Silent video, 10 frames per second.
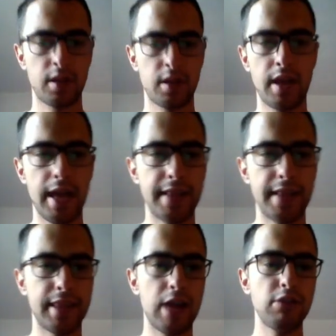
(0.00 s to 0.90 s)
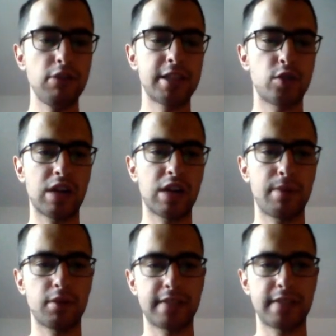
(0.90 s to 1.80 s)
And now let's talk about
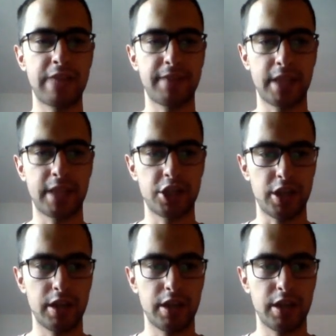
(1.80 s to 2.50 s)
self-attention.